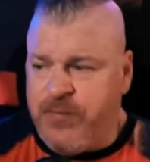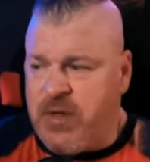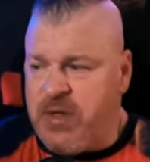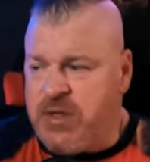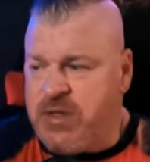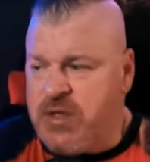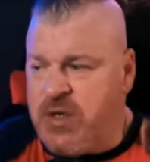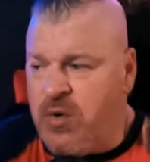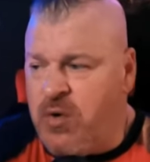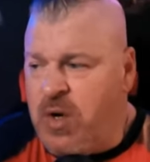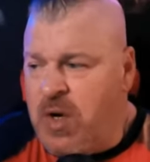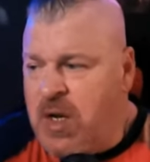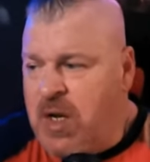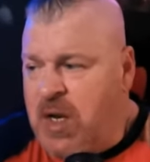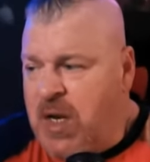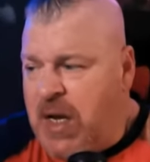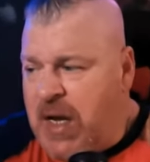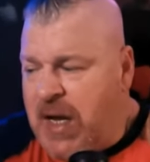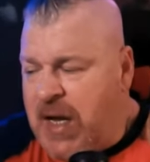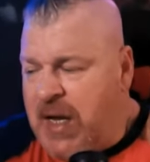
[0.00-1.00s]
So
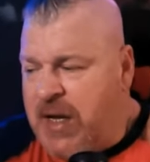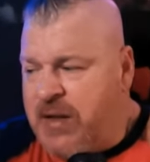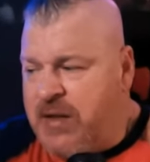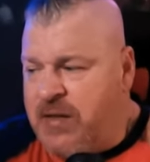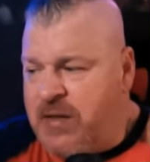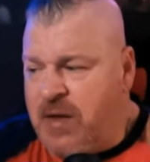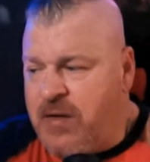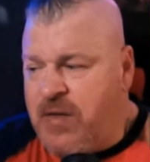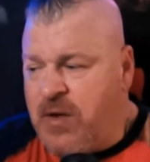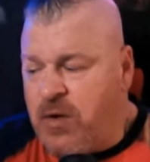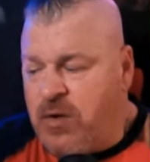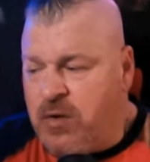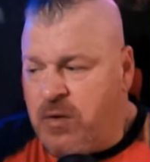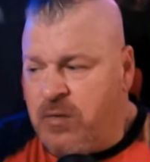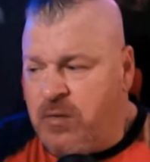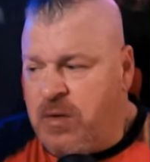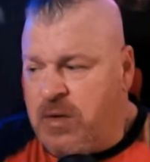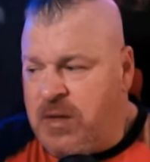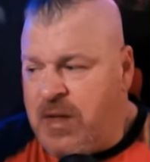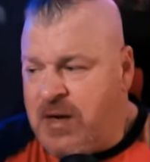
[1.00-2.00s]
uh,
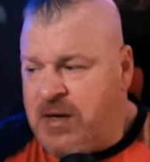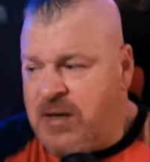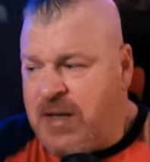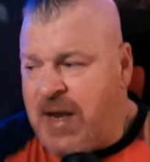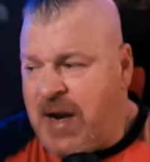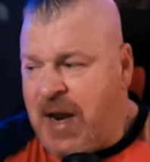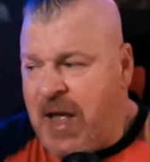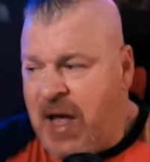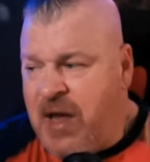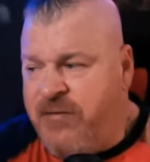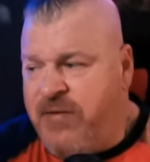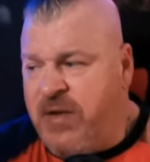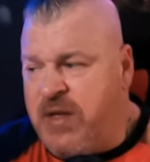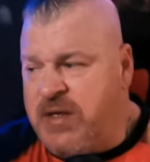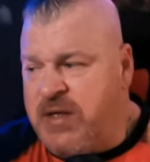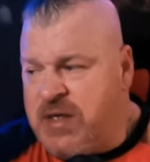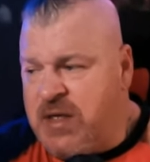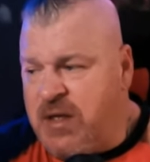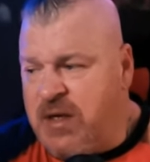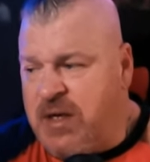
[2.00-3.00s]
there, that that high
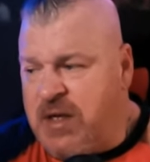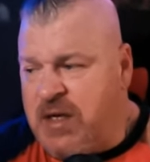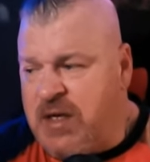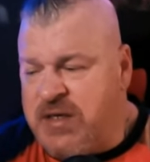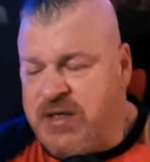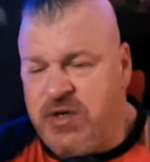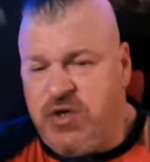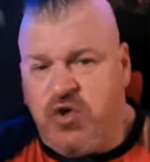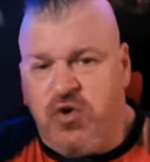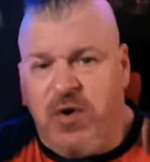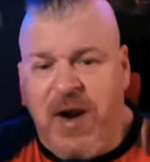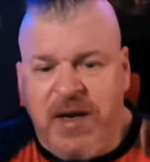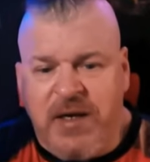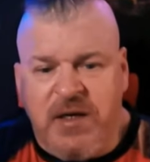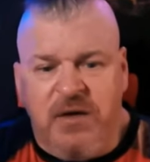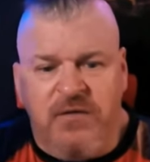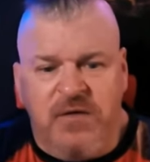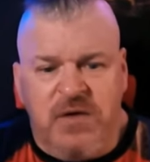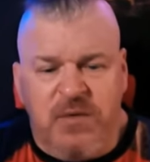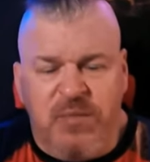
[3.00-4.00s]
volatility is
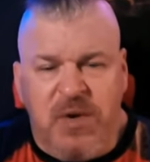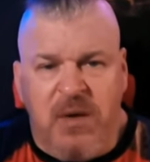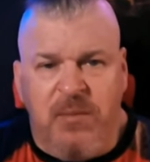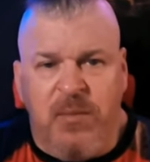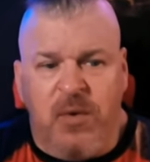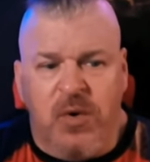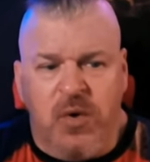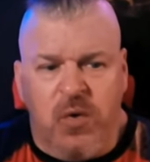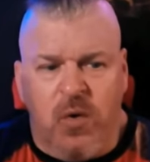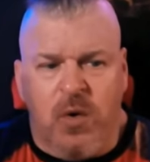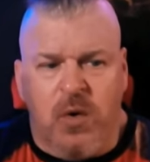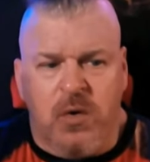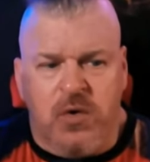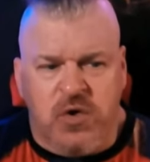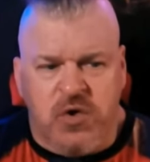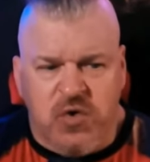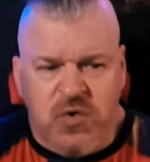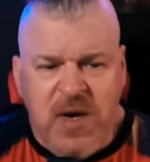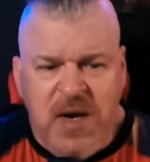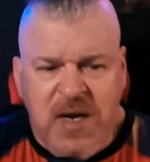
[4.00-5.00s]
attractive to people who are
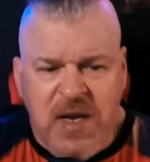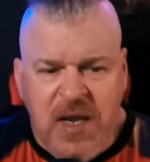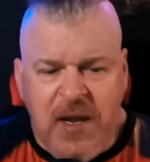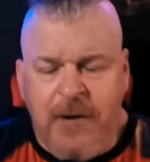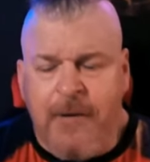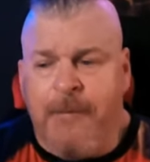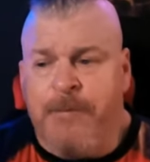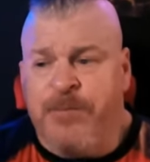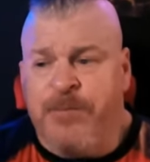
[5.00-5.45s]
trading.